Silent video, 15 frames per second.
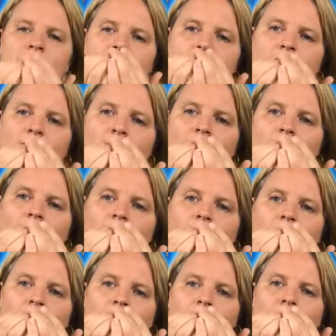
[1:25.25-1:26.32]
Just,
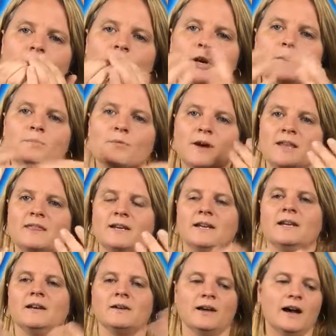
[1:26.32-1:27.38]
you know, breathe it
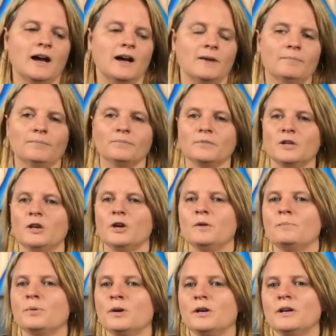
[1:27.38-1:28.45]
in. You
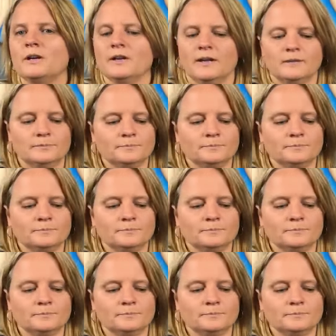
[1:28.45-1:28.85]
know, put it